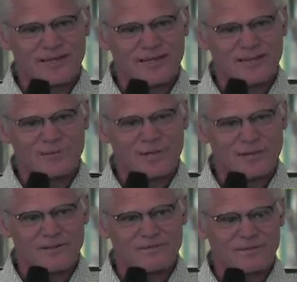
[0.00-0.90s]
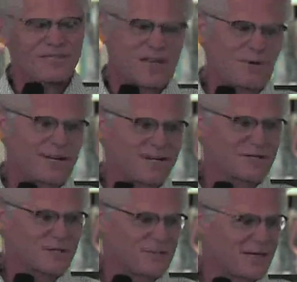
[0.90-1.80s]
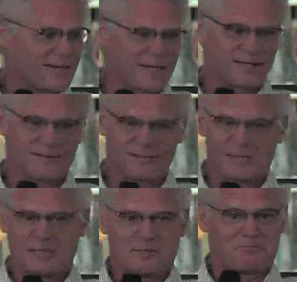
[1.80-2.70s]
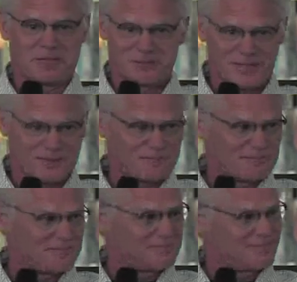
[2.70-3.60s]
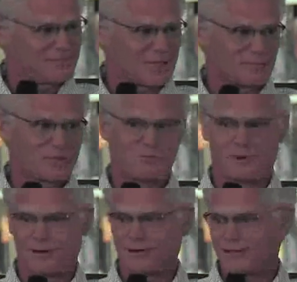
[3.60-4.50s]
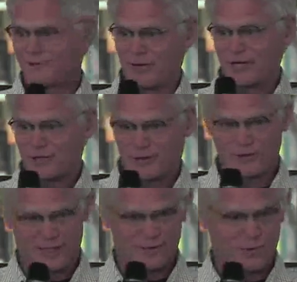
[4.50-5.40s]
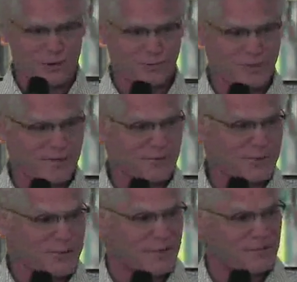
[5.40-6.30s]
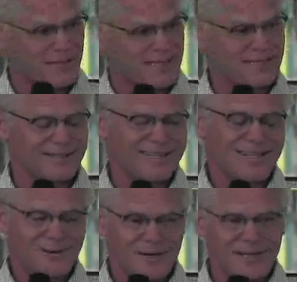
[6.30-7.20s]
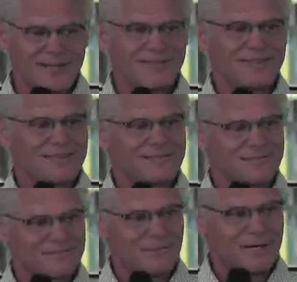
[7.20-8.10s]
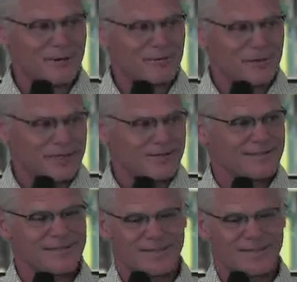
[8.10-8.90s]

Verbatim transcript: Uh, well, because they want to hear somebody like, you know, some some smart investor like Warren Buffett or something, and you, well, my girlfriend,